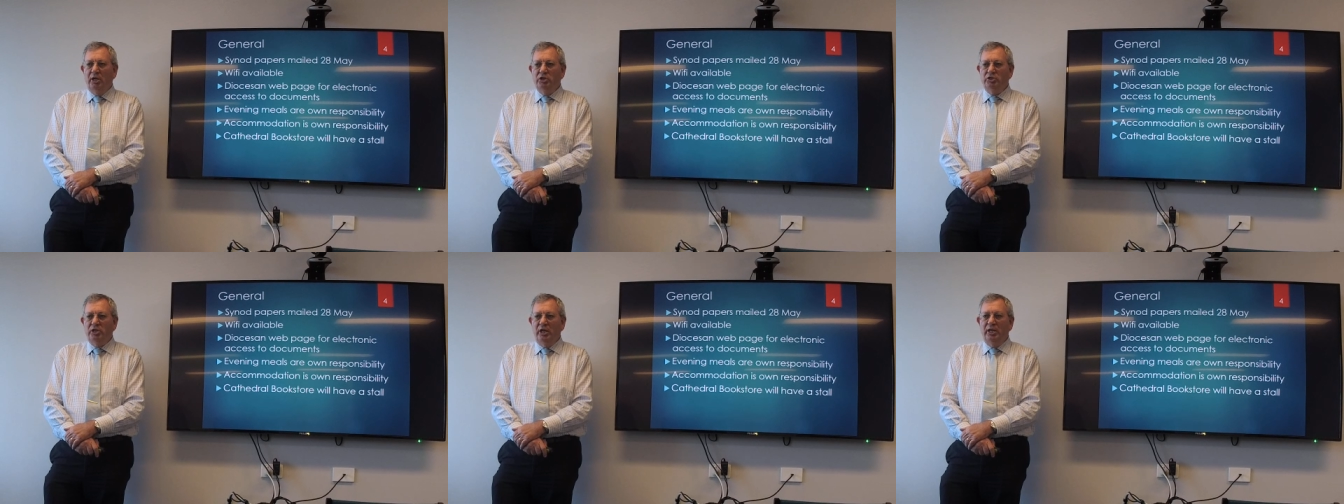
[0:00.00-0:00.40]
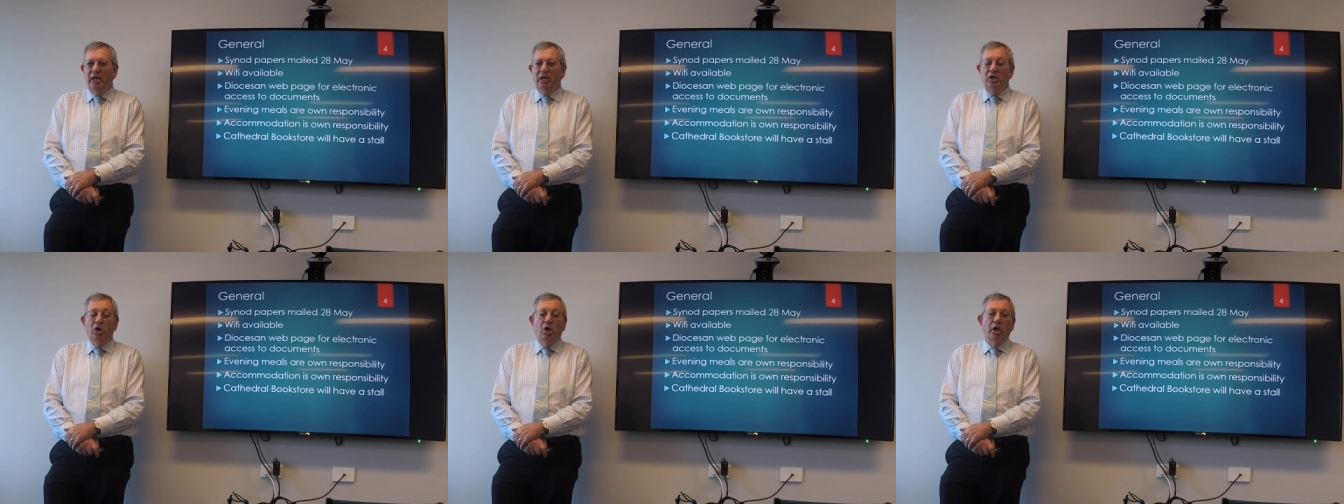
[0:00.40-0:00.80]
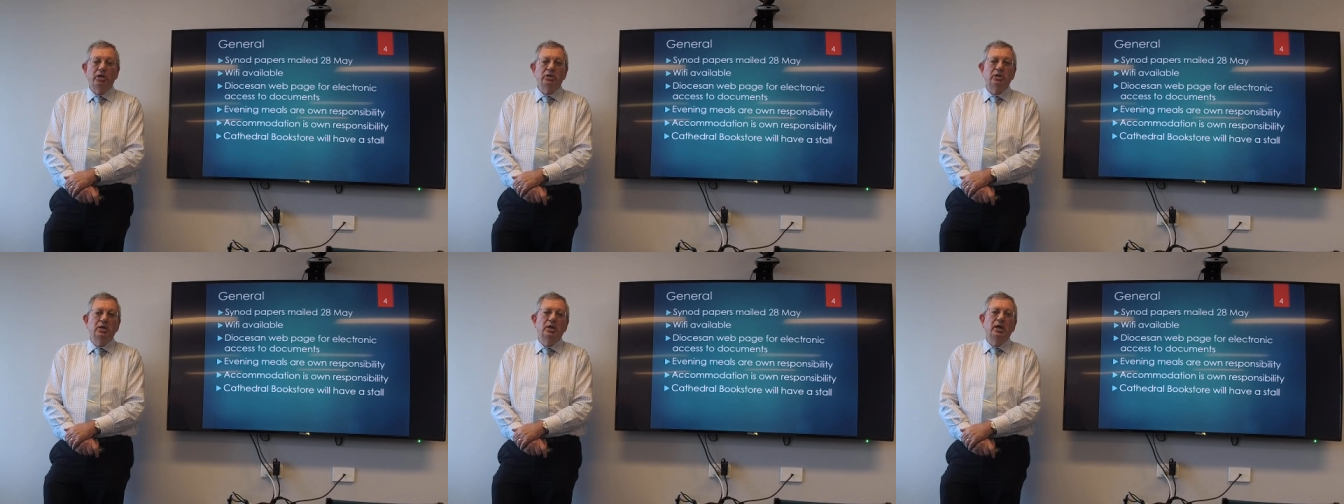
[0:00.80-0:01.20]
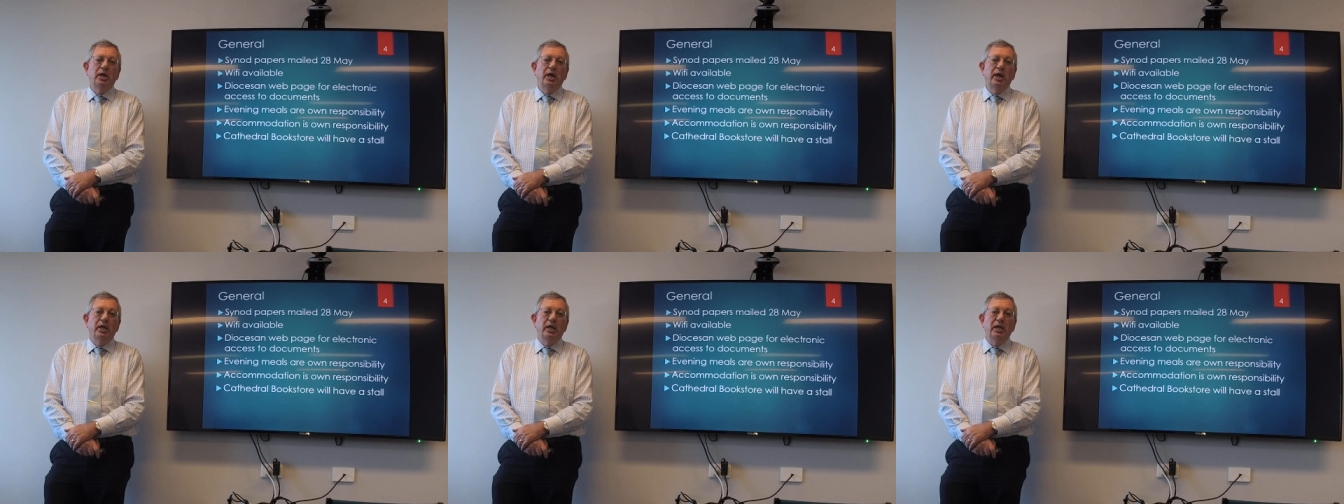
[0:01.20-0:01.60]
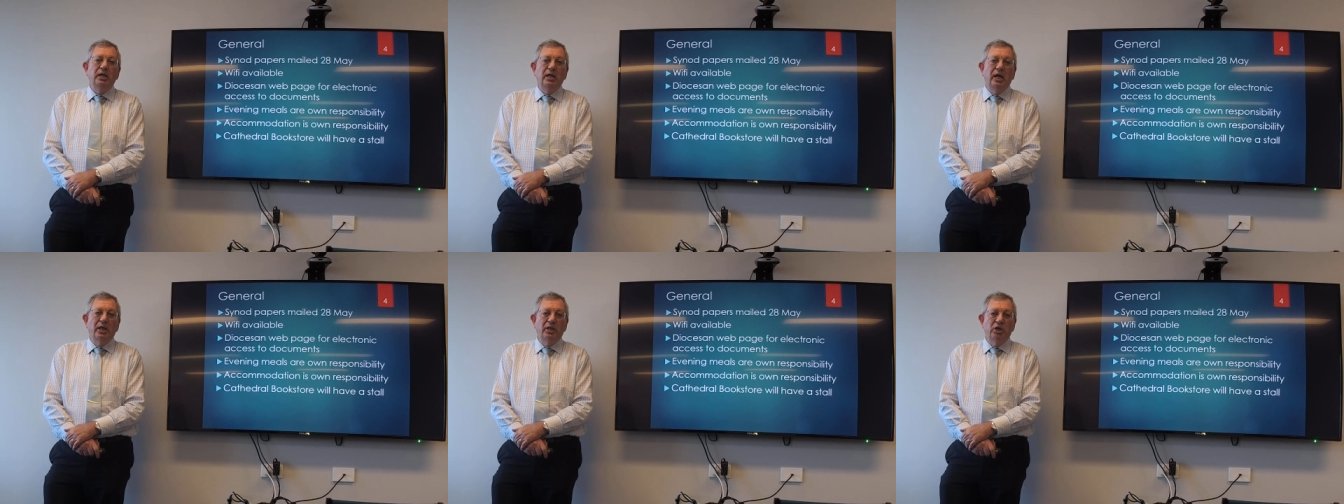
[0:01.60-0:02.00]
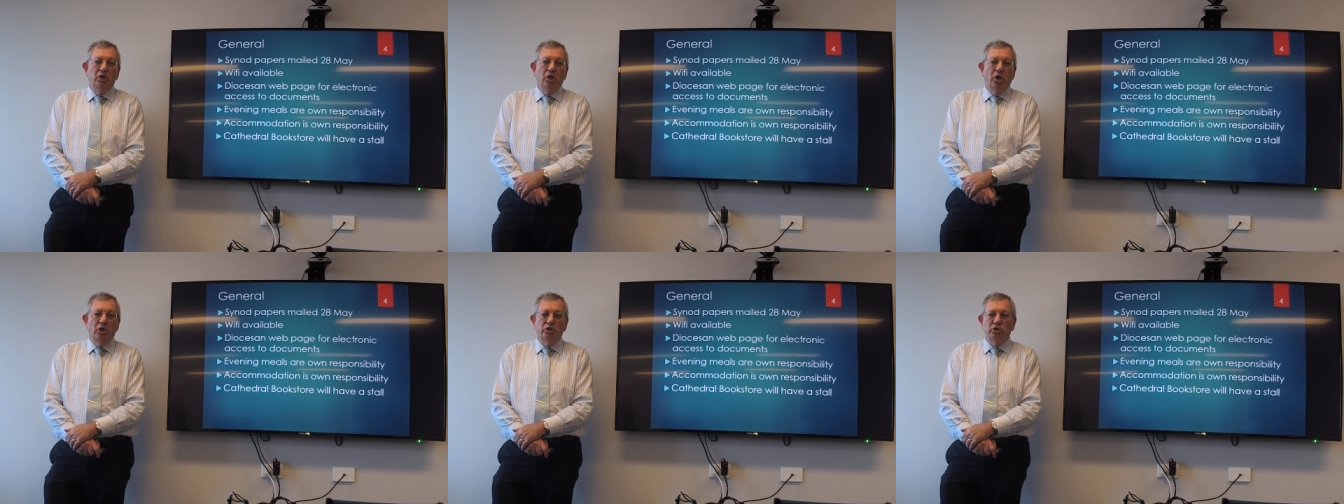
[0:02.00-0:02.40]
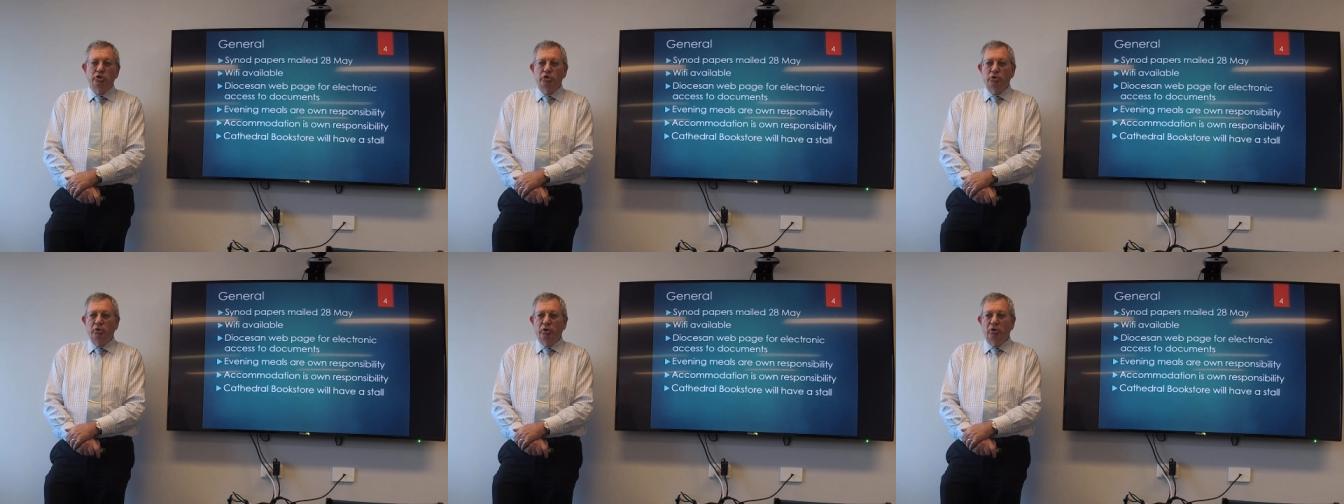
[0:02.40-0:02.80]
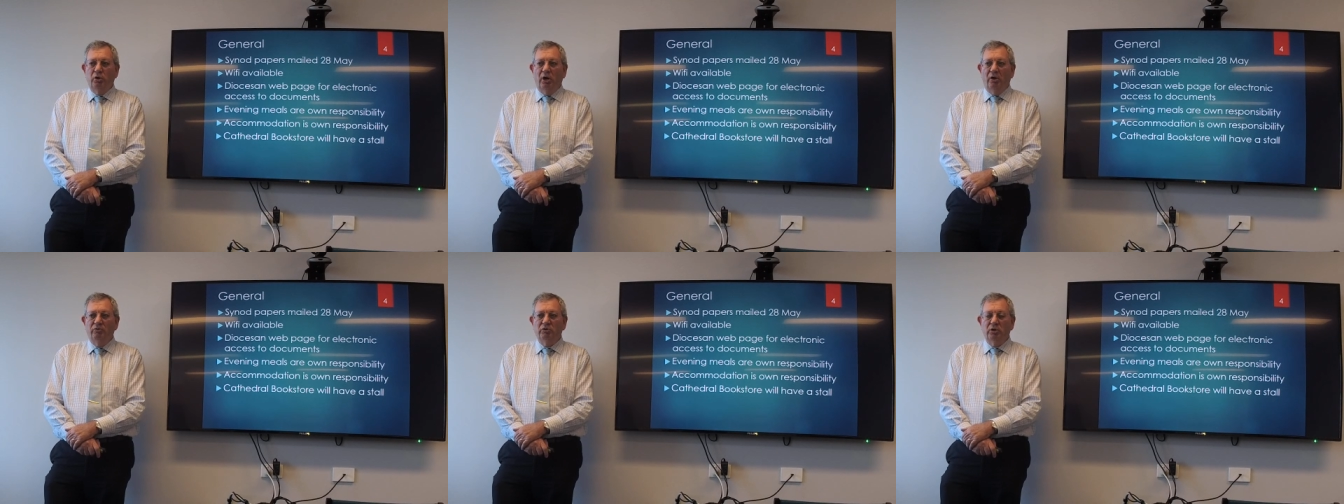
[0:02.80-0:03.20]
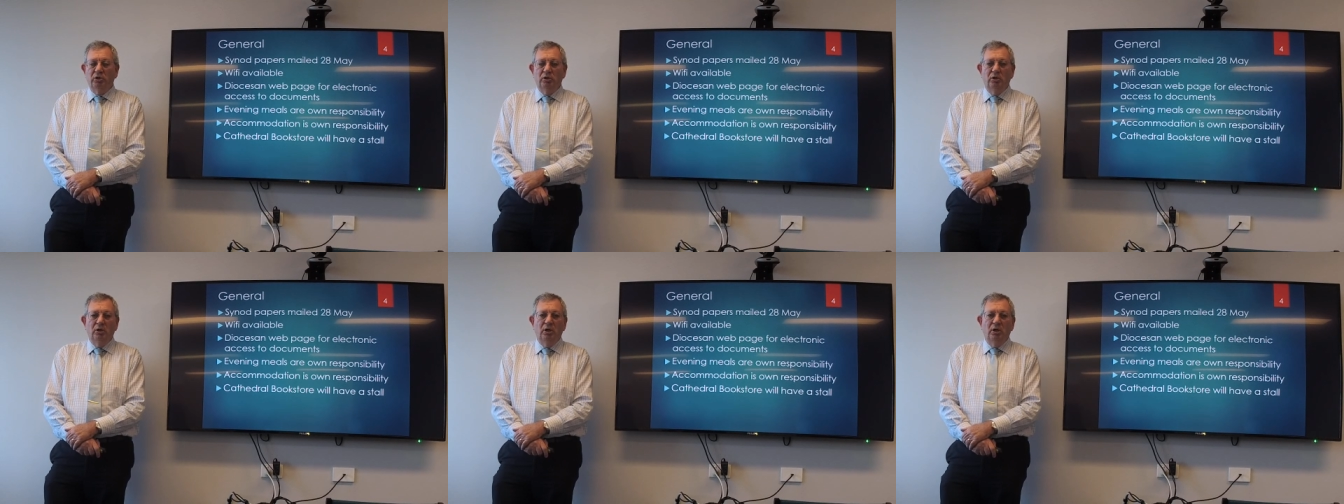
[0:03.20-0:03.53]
Saturday night and any other nights that you're in Grafton.